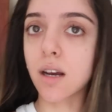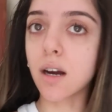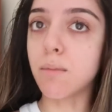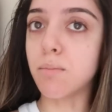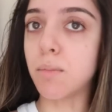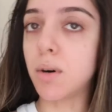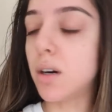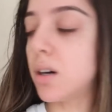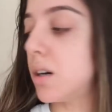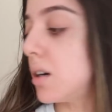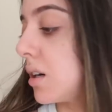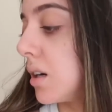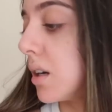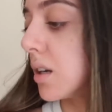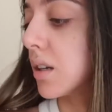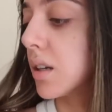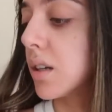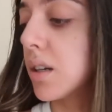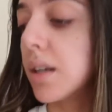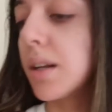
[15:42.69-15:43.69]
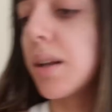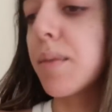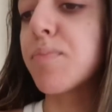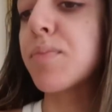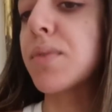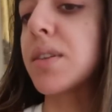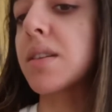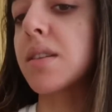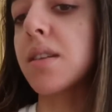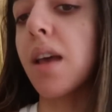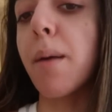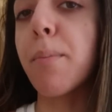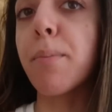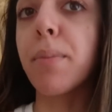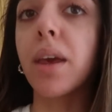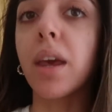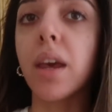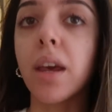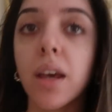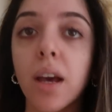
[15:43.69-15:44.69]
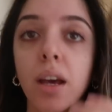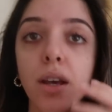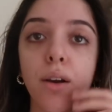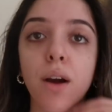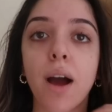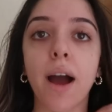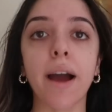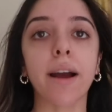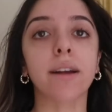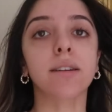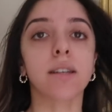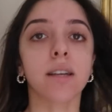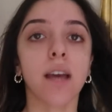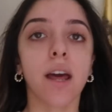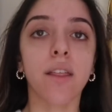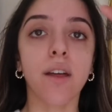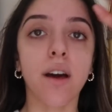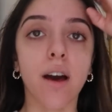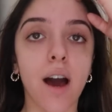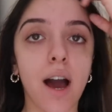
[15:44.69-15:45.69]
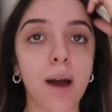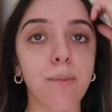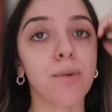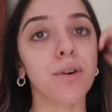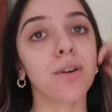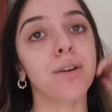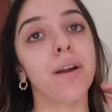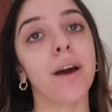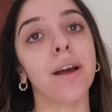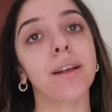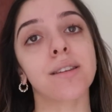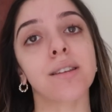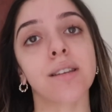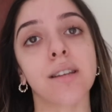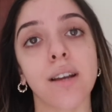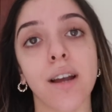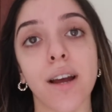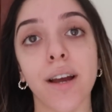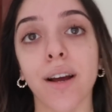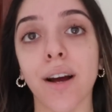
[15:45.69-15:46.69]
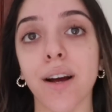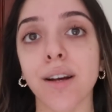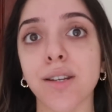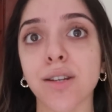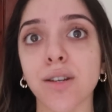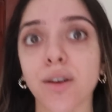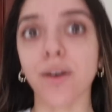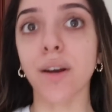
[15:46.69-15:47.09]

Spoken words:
Come on, Seppi, get your act together. I'm on nights tonight, guys,